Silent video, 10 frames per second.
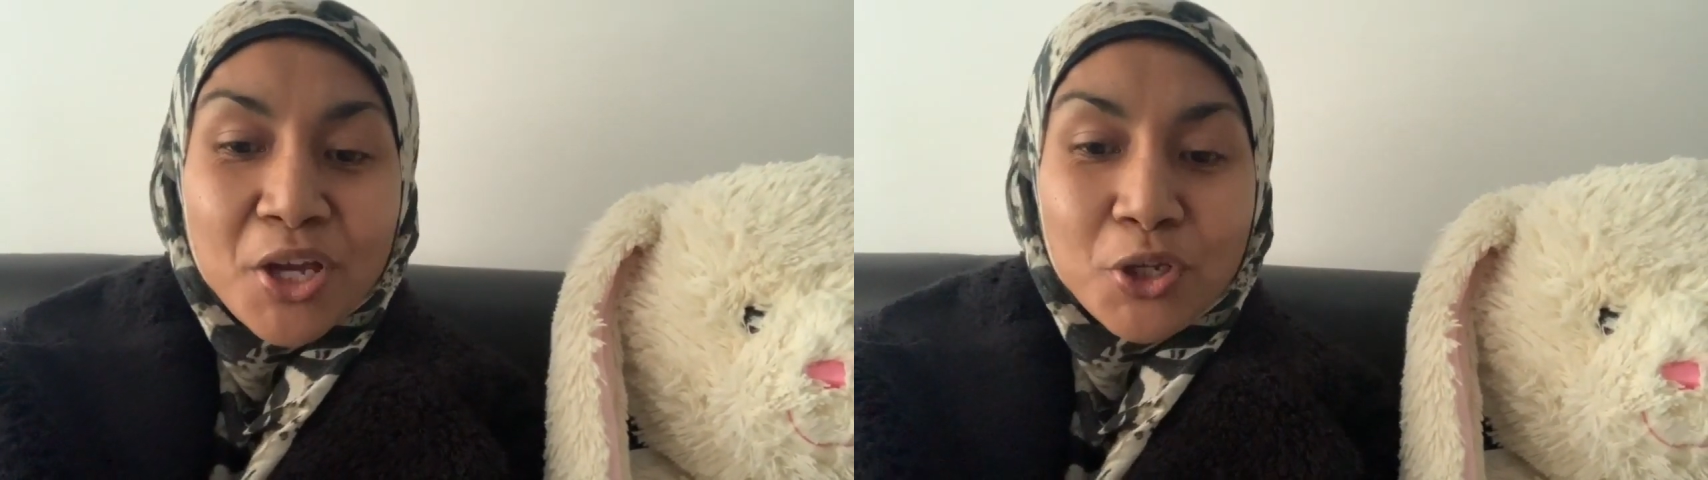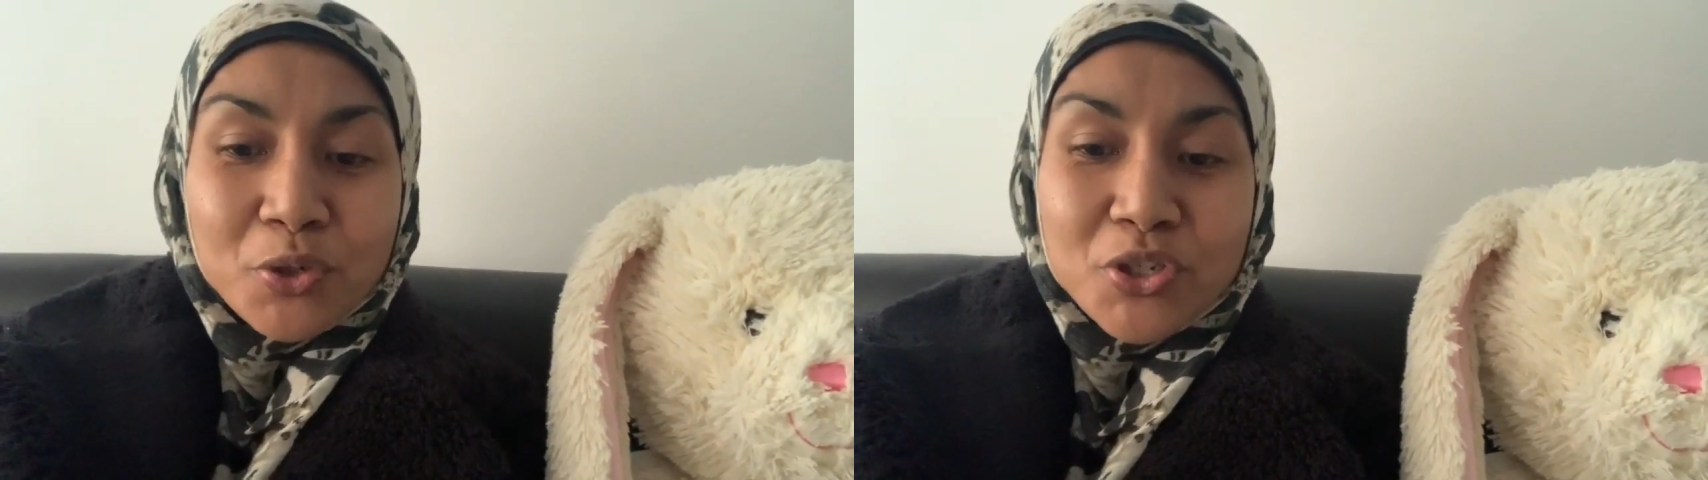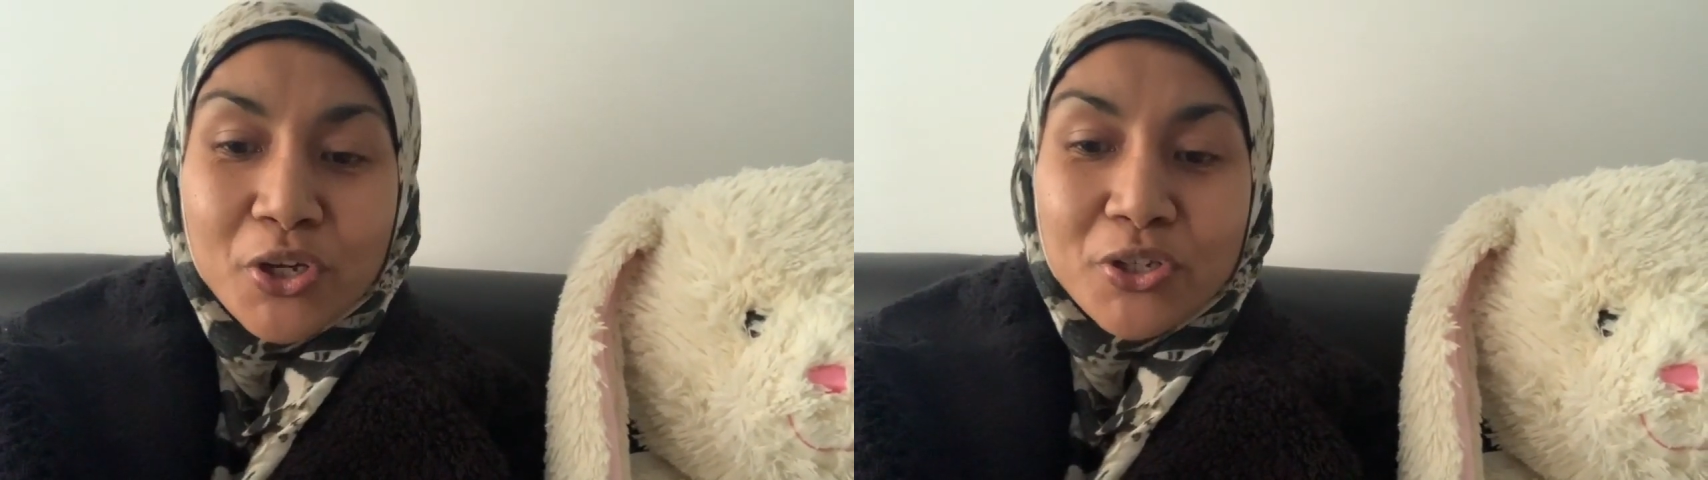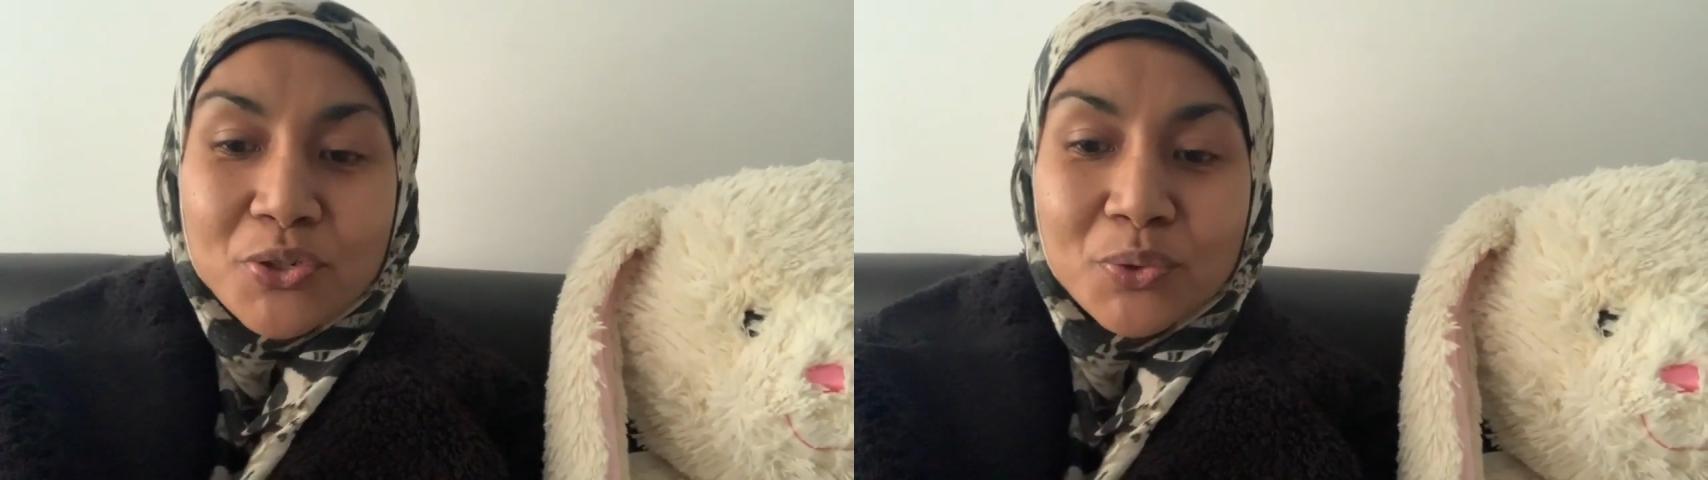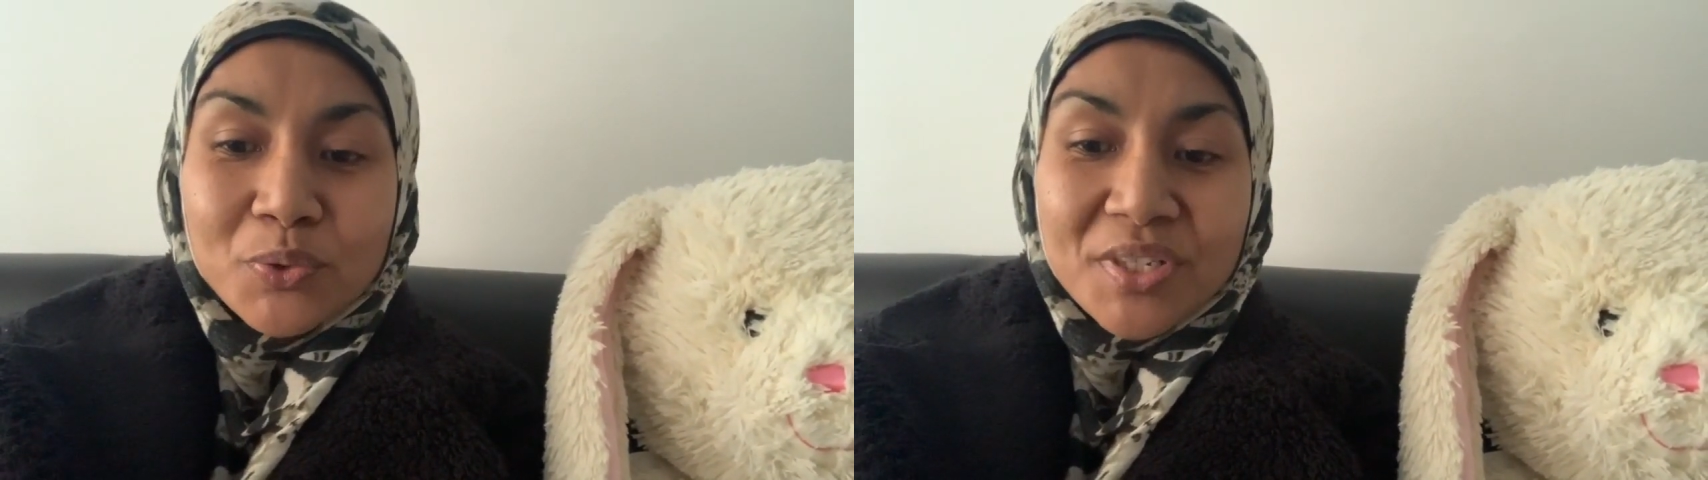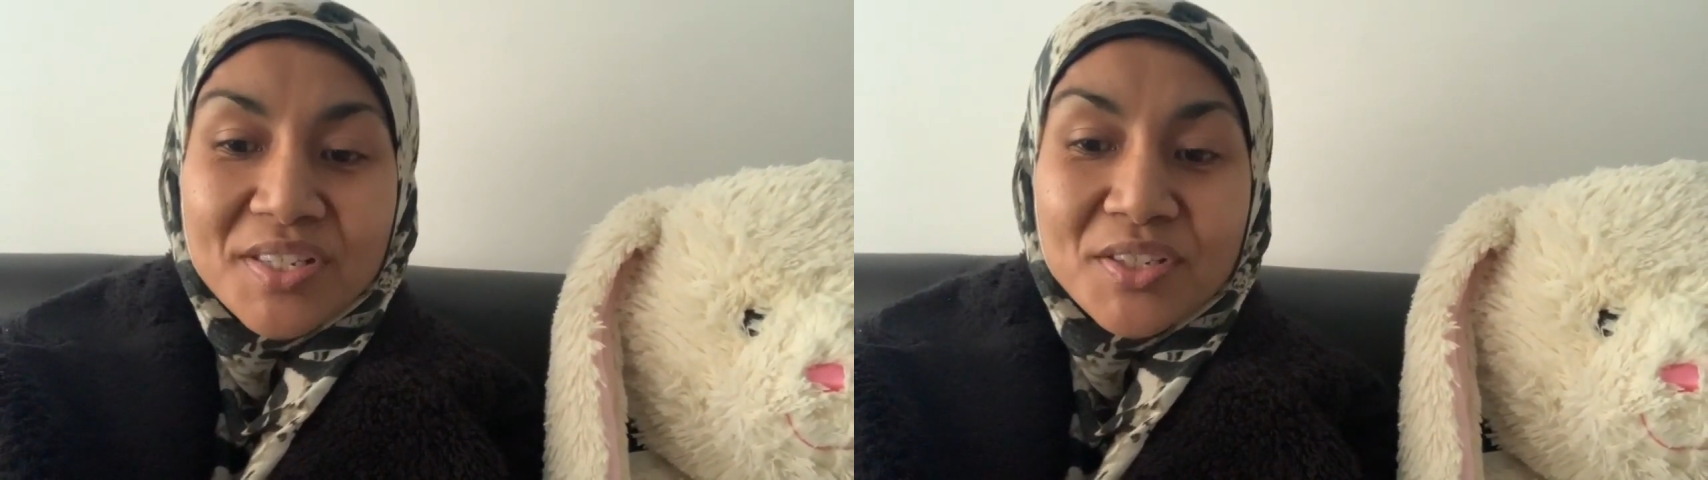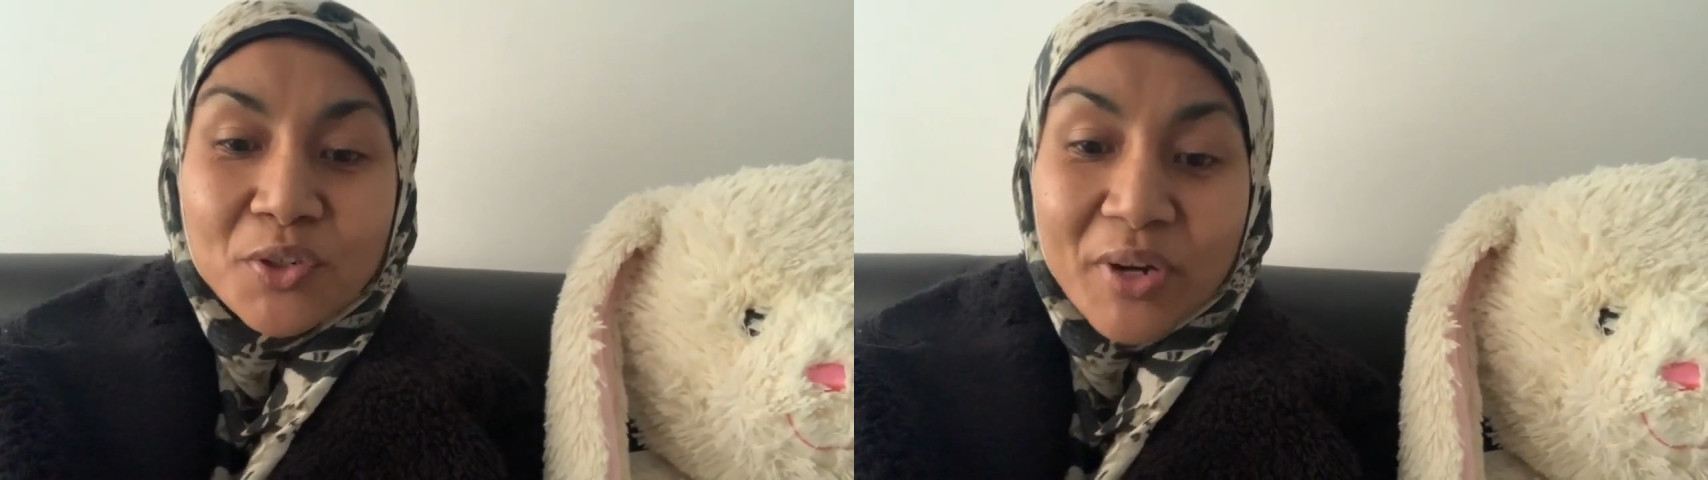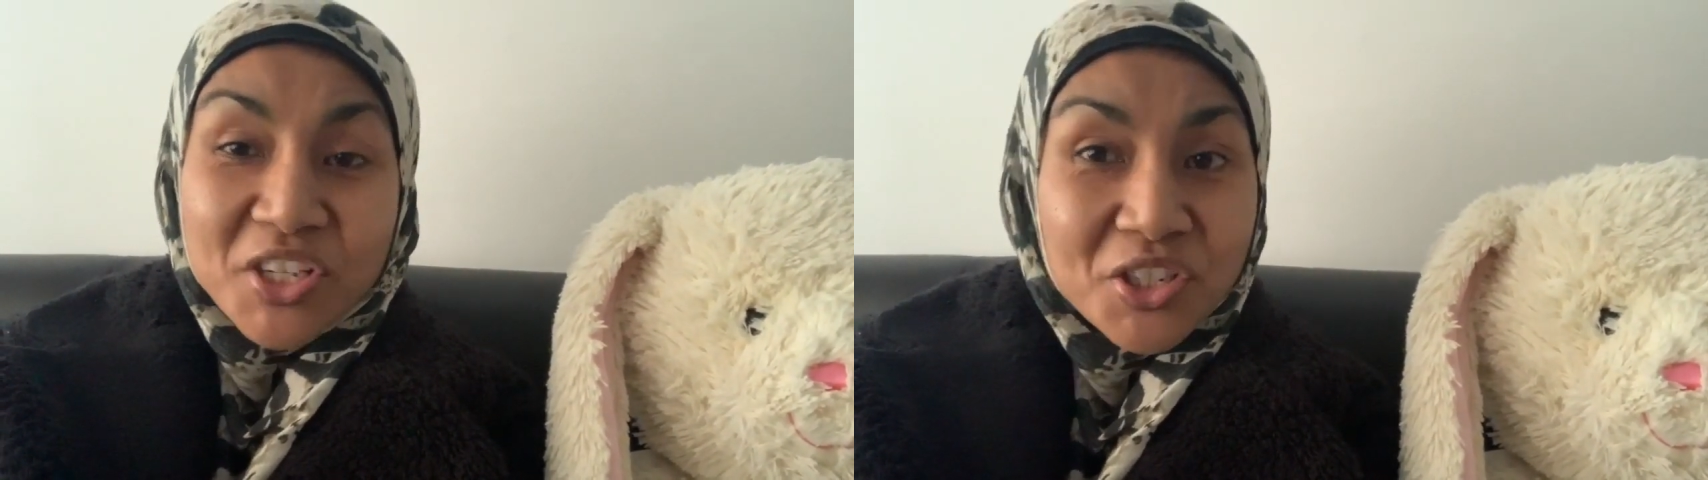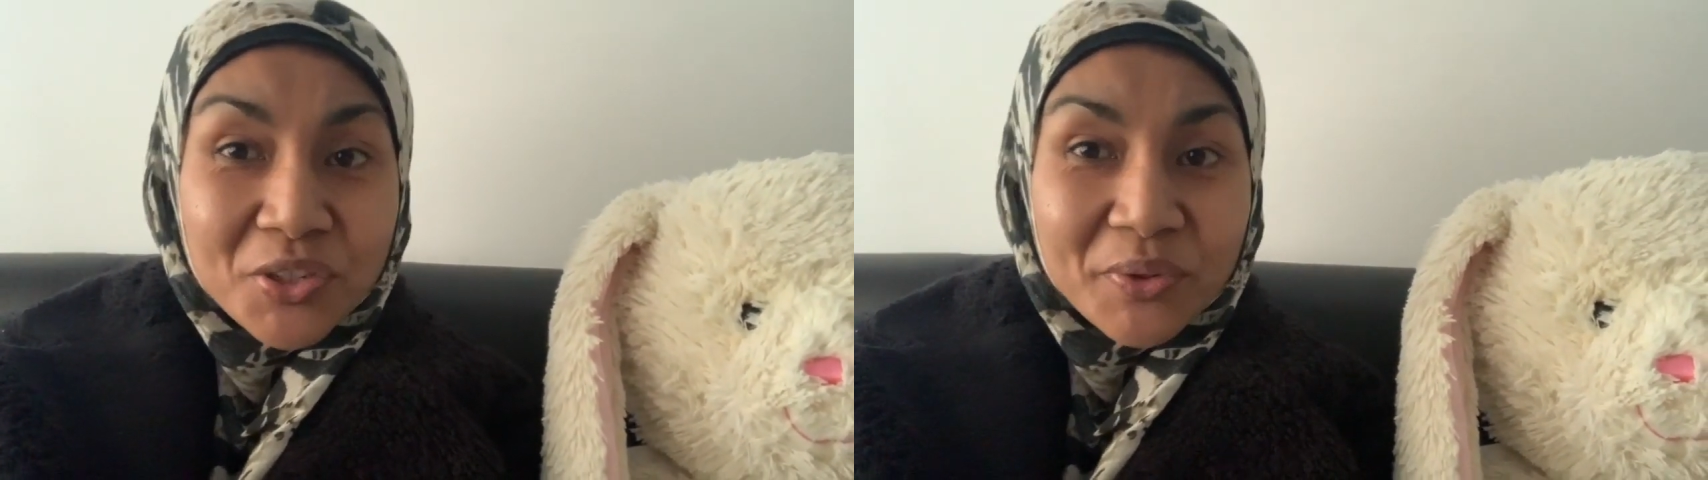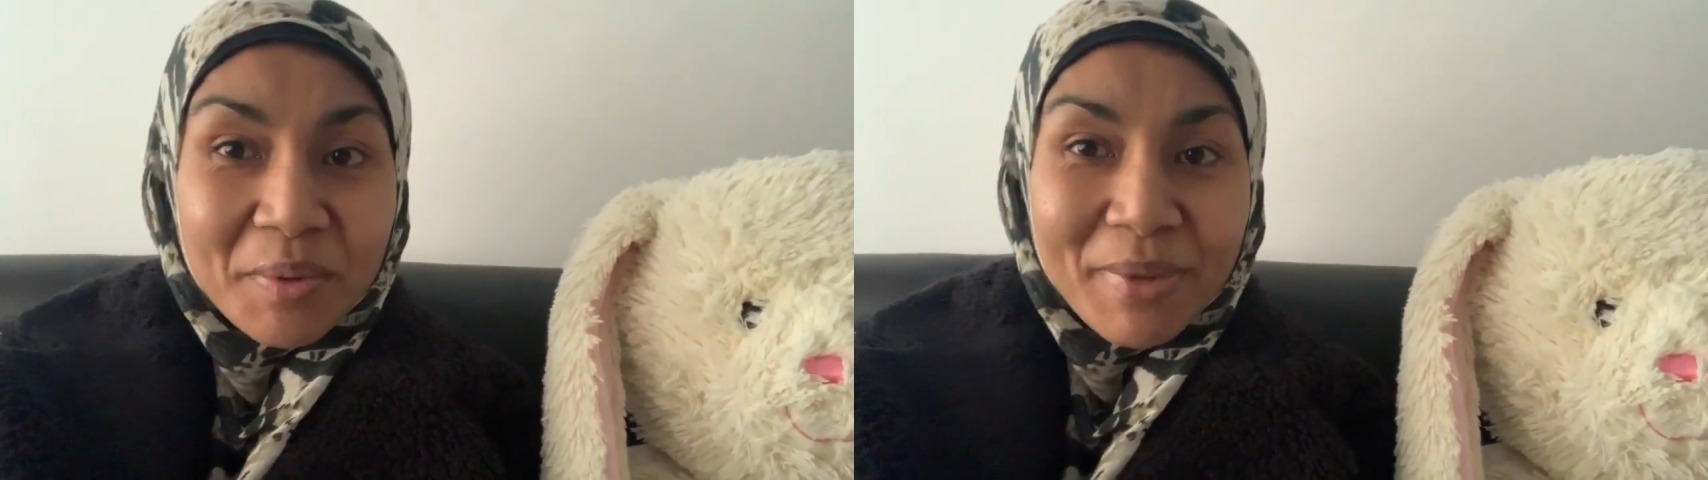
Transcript: your total discretionary